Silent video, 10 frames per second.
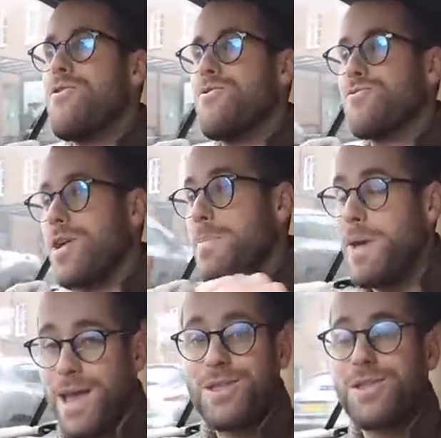
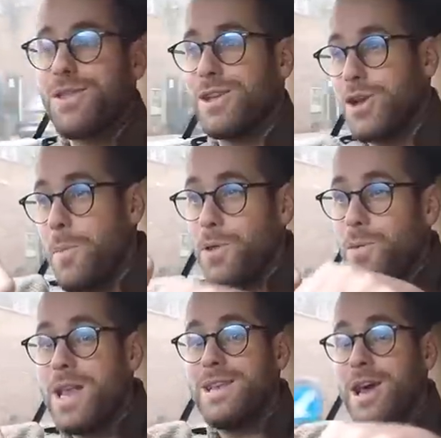ripping the top of the
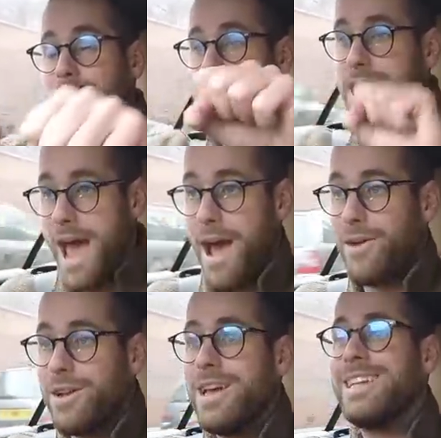window
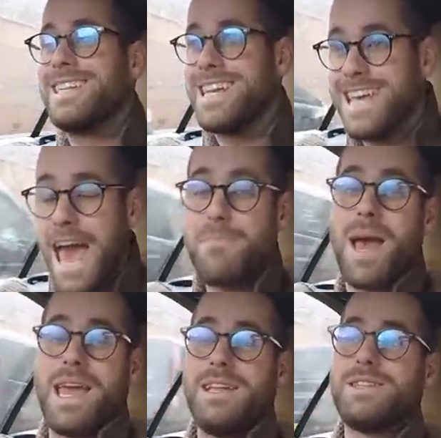down to get
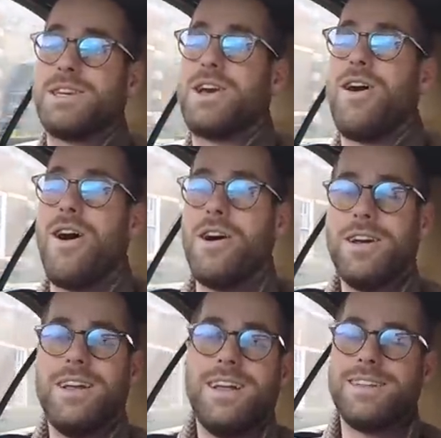back into the car
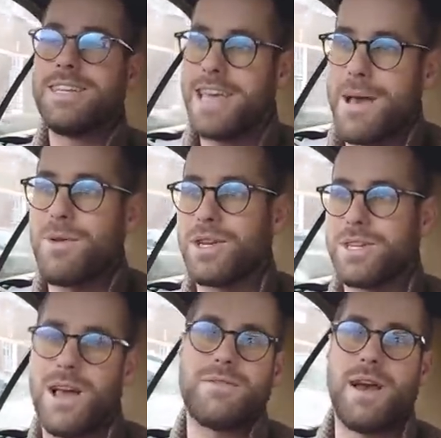to get my
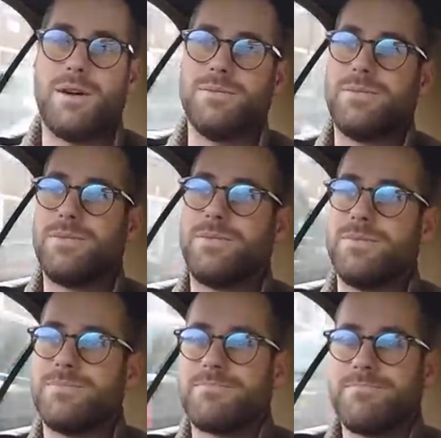stuff out.
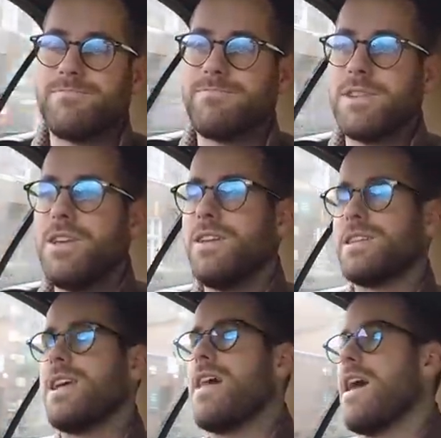
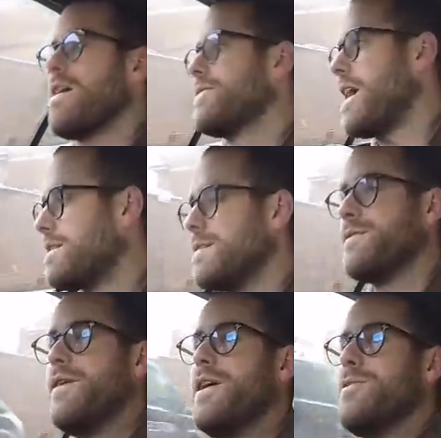So yeah, that, that didn't
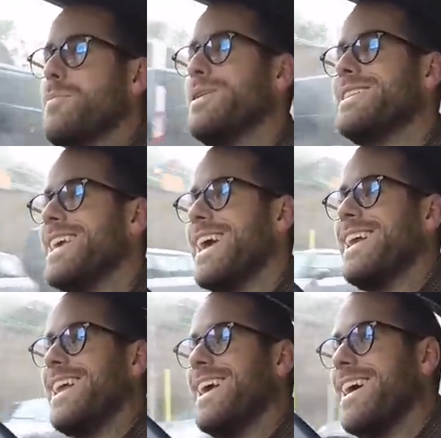feel
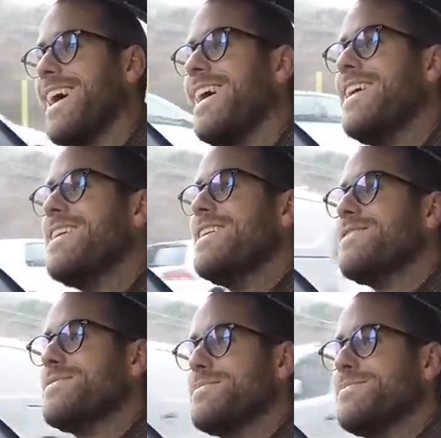particularly uh,
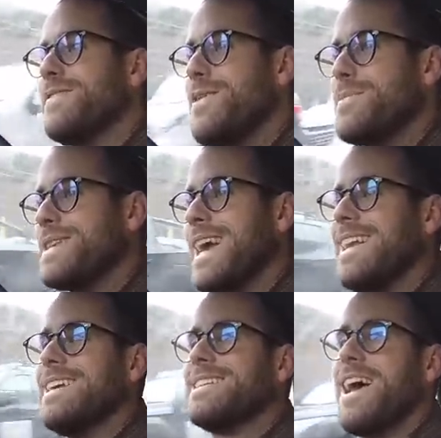feel
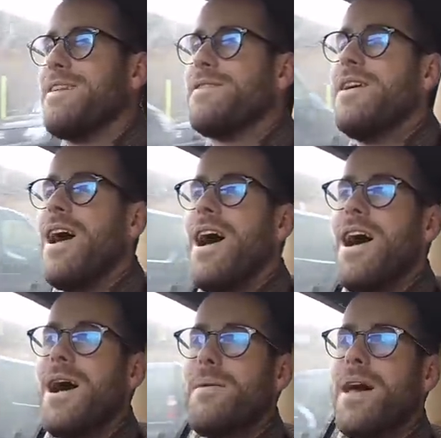particularly safe. Um,
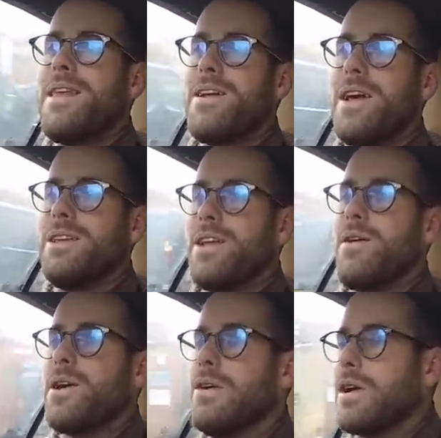and then I, you know,
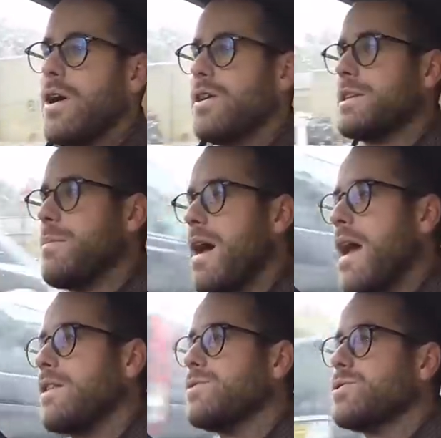I got glass in my
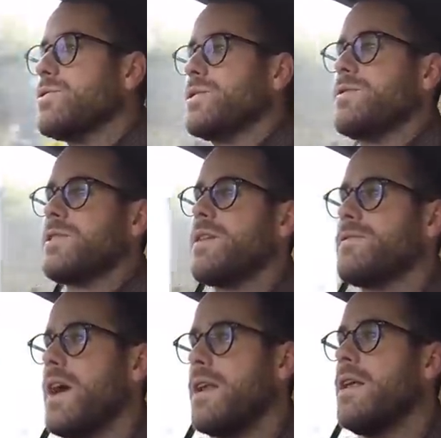hand and all sorts of stuff.
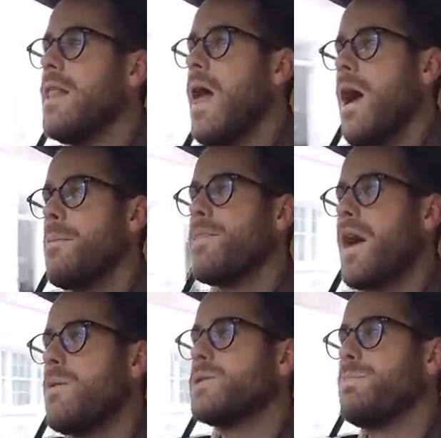Then um,
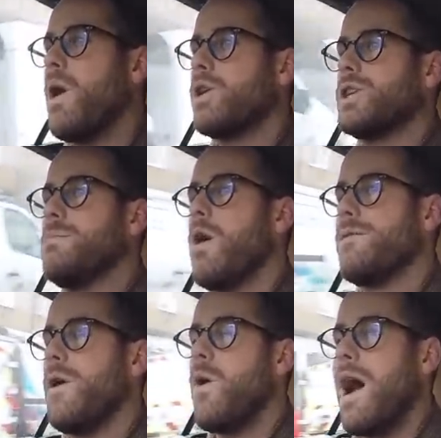that was partially my
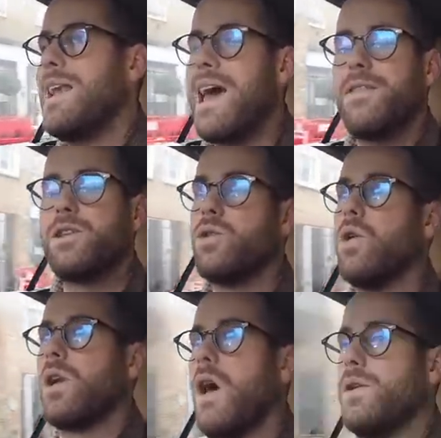fault. I let the
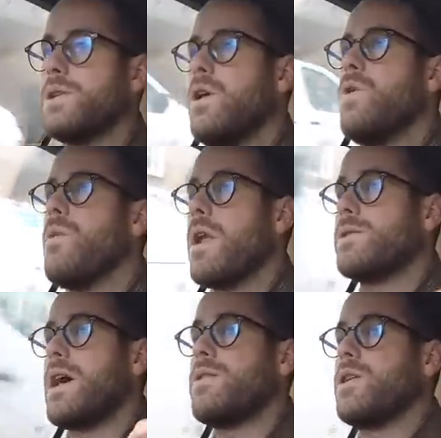door close when I
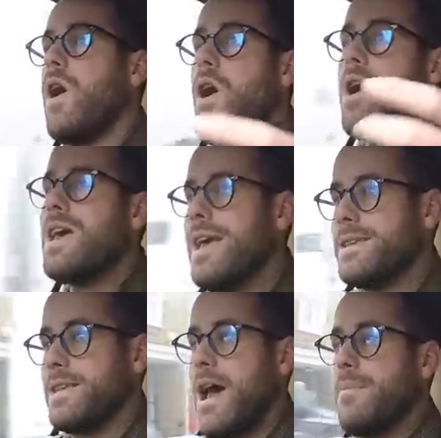was out the car. It
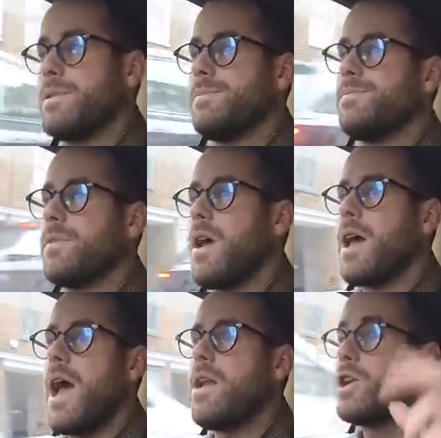slammed.
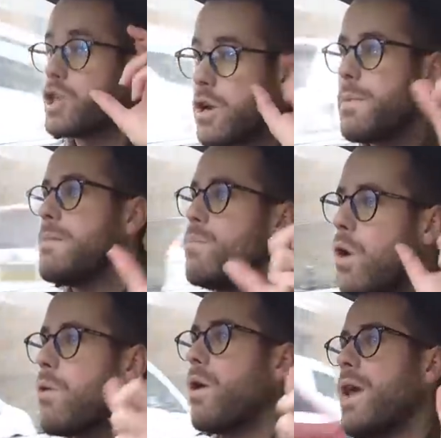Okay, and I should have been
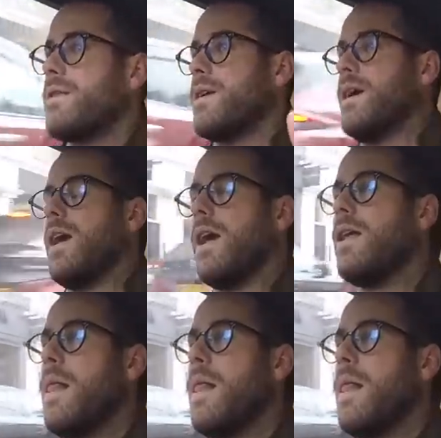more on it, thinking